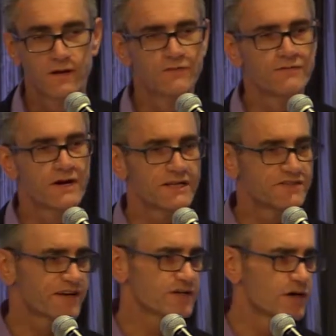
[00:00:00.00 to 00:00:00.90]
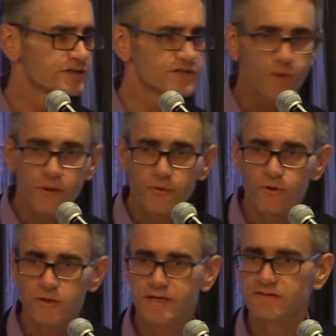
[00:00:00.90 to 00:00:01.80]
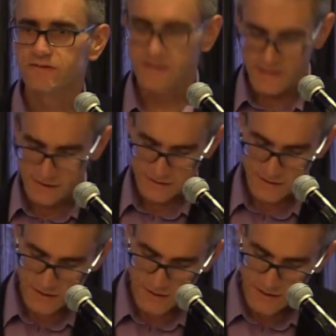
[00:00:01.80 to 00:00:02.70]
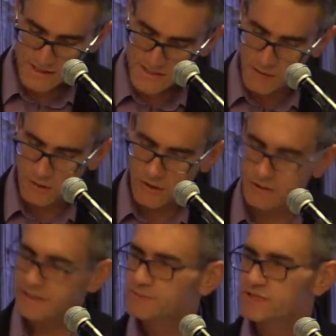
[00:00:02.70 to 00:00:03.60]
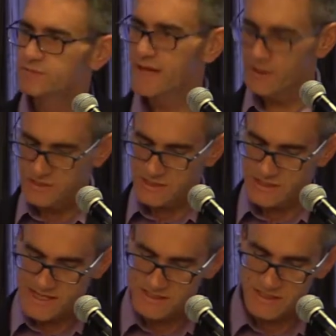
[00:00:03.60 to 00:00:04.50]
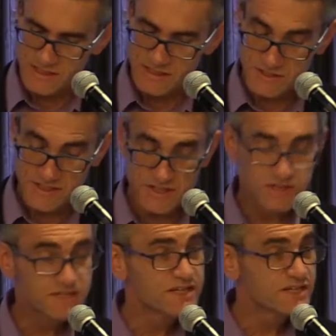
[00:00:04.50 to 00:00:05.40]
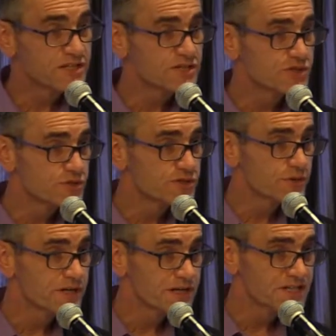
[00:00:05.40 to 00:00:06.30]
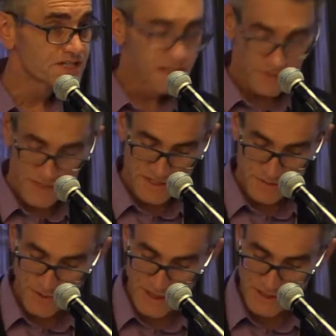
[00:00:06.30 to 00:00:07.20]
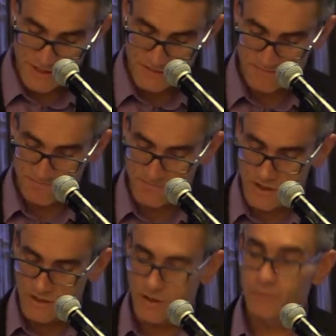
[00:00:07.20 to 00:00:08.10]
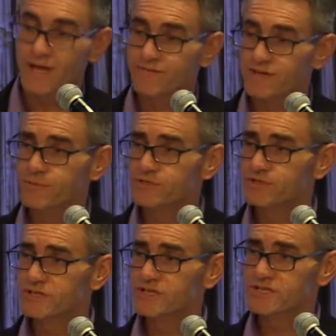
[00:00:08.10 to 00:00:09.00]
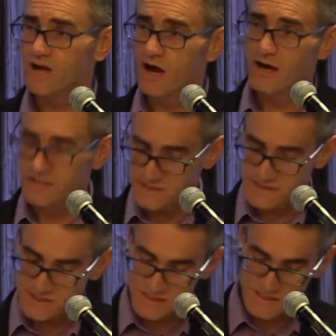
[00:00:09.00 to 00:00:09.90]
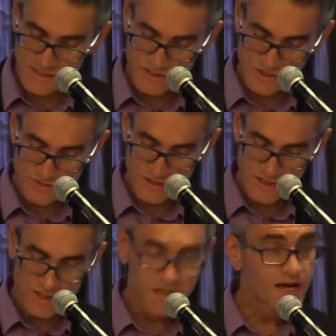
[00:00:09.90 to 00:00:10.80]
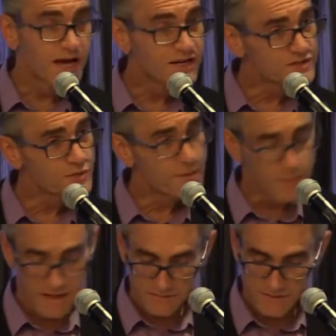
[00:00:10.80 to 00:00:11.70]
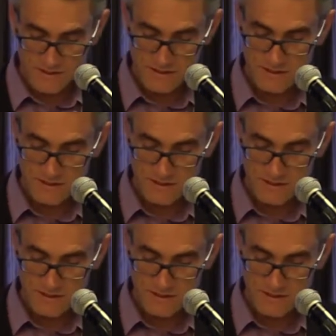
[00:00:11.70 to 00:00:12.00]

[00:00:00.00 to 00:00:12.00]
And finally, technology, why we're all here today. It's come along leaps and bounds in the last 10 years, and it's continuing to do so at an accelerating pace. We have the opportunity to harness this as an industry and to our benefit.